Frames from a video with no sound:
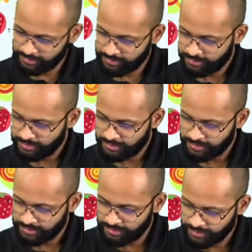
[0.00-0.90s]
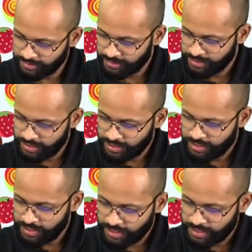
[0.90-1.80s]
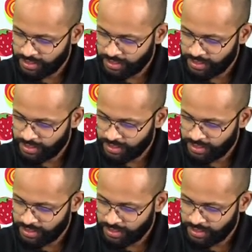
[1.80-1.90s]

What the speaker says: [no speech]